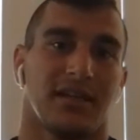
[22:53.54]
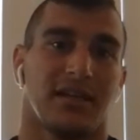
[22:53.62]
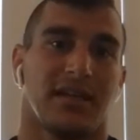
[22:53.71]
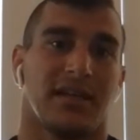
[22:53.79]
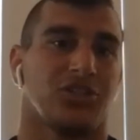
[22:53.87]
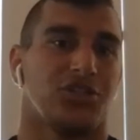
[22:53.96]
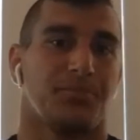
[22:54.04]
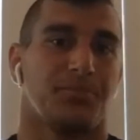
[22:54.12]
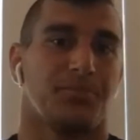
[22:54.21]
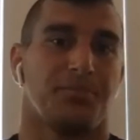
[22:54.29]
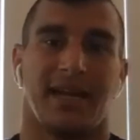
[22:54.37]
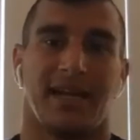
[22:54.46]
in
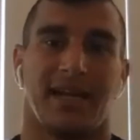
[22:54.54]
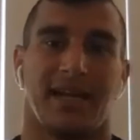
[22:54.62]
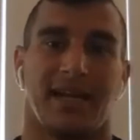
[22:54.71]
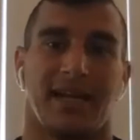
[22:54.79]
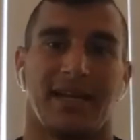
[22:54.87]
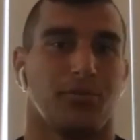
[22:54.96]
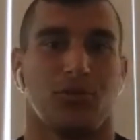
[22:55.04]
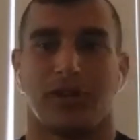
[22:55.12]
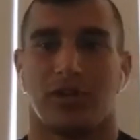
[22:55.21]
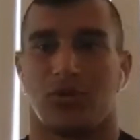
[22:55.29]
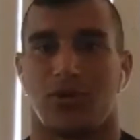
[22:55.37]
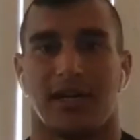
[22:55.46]
Japan or
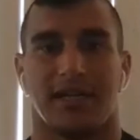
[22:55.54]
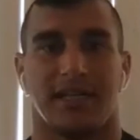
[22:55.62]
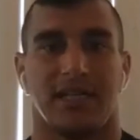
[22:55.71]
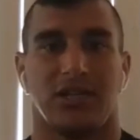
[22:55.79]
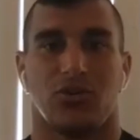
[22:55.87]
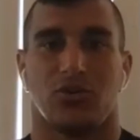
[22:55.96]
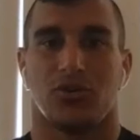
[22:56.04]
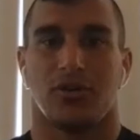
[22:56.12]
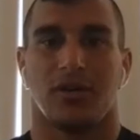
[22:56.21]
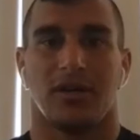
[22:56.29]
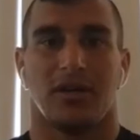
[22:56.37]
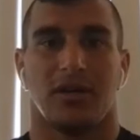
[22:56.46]
before in karate or,
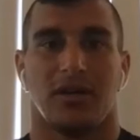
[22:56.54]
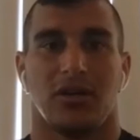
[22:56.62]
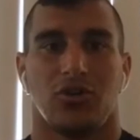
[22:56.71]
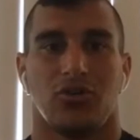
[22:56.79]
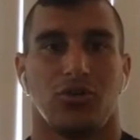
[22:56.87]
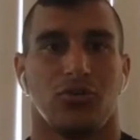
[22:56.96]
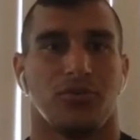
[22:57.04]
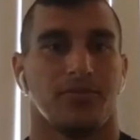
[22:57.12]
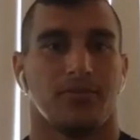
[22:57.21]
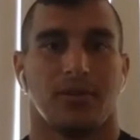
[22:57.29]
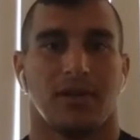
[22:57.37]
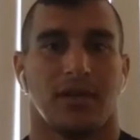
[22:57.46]
you know,
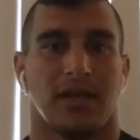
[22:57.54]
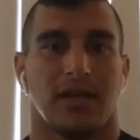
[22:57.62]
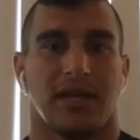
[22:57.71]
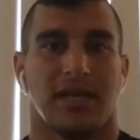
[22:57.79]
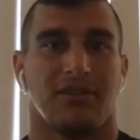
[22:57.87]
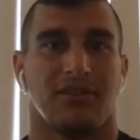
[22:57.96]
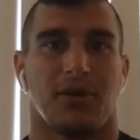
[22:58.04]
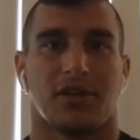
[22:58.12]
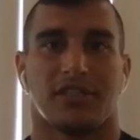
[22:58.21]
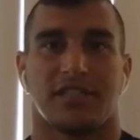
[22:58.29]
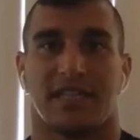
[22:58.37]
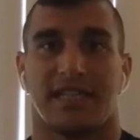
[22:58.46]
even
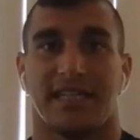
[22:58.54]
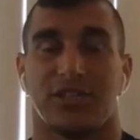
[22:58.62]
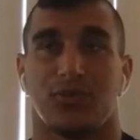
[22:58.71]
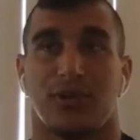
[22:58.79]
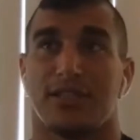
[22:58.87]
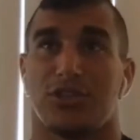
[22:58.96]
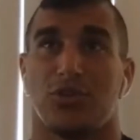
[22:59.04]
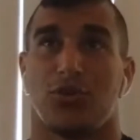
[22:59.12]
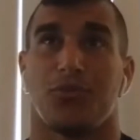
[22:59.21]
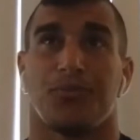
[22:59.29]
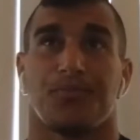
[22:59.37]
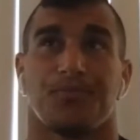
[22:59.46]
boxing in Israel. So
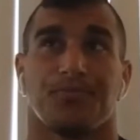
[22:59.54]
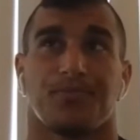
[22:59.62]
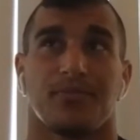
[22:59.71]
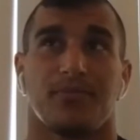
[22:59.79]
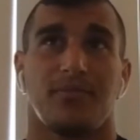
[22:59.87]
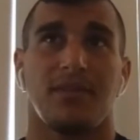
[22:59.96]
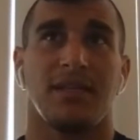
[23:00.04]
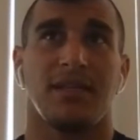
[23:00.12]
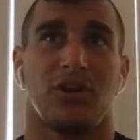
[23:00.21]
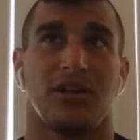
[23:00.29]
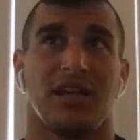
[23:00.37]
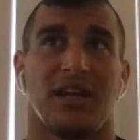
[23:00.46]
there are
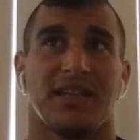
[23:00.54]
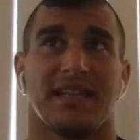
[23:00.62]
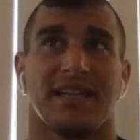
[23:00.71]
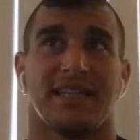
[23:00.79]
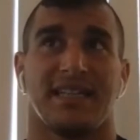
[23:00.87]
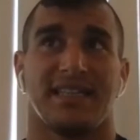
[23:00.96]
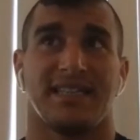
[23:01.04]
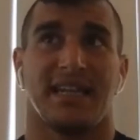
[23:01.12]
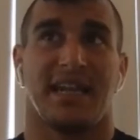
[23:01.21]
a lot of techniques that I